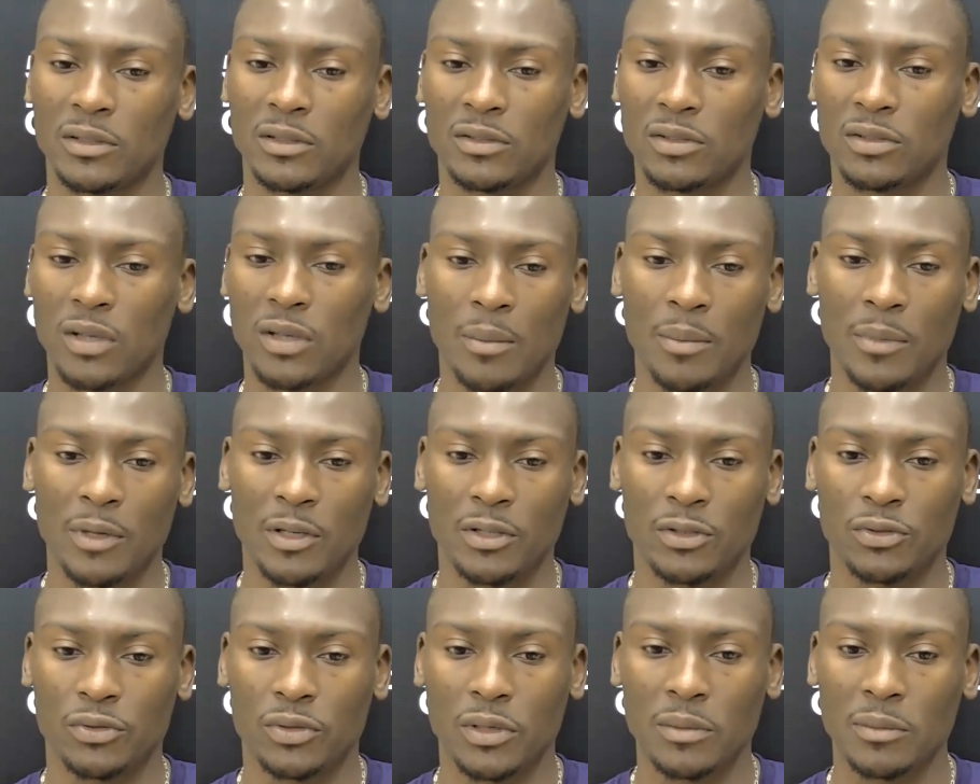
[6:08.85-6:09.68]
So I'm
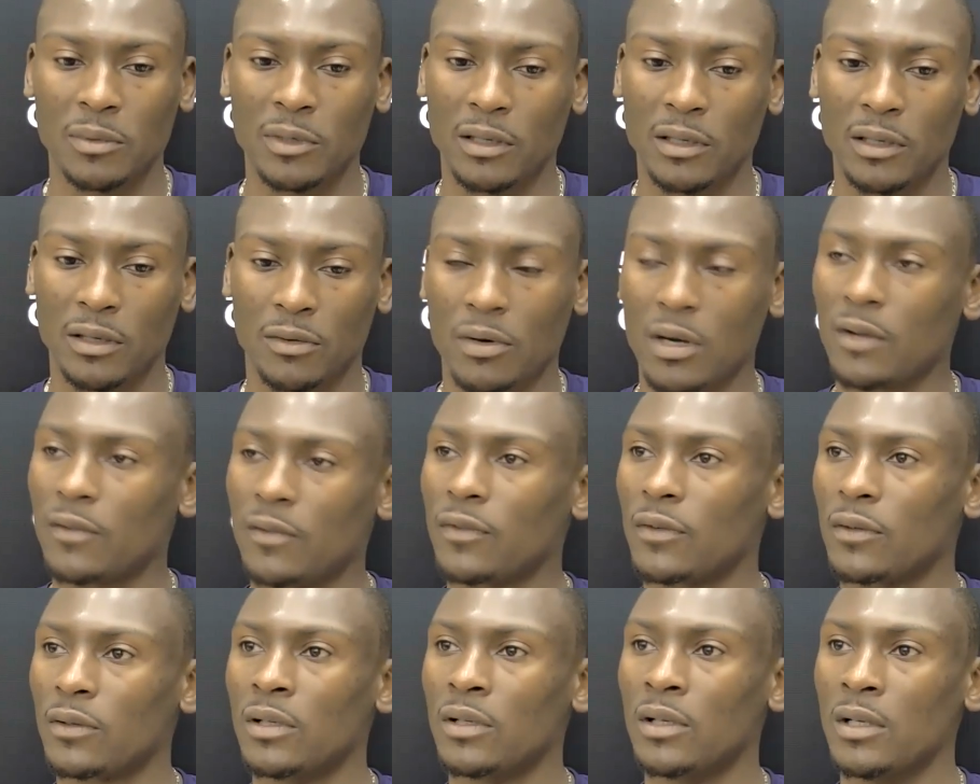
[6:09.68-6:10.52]
extremely
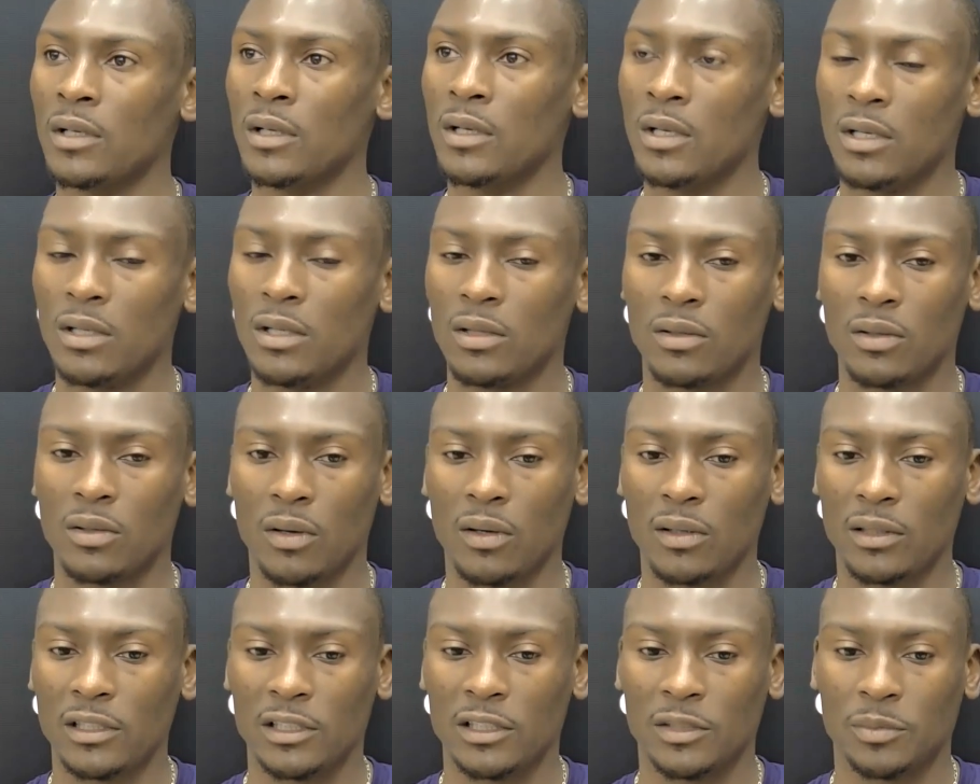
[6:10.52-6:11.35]
grateful to
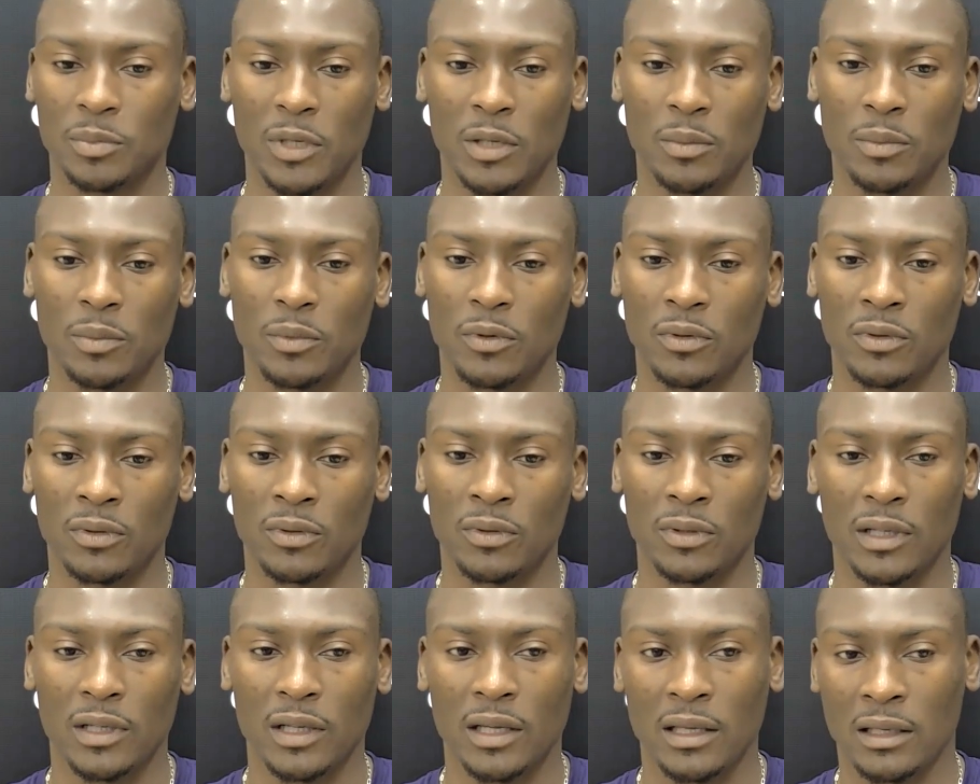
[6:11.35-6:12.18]
all these people
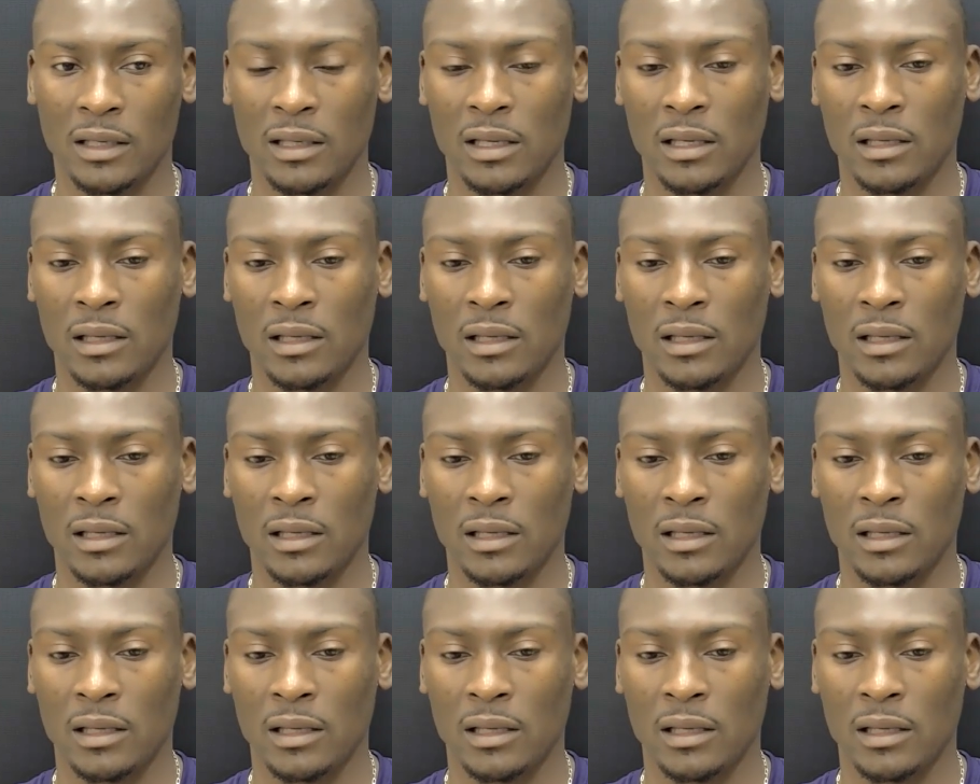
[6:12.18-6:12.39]
and,